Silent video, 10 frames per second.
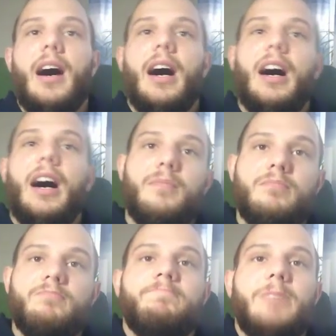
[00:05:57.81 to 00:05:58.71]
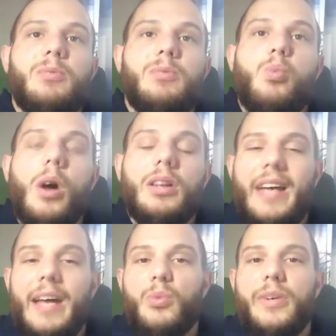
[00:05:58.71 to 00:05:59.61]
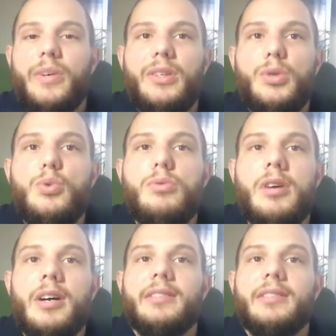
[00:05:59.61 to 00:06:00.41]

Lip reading: But what can we do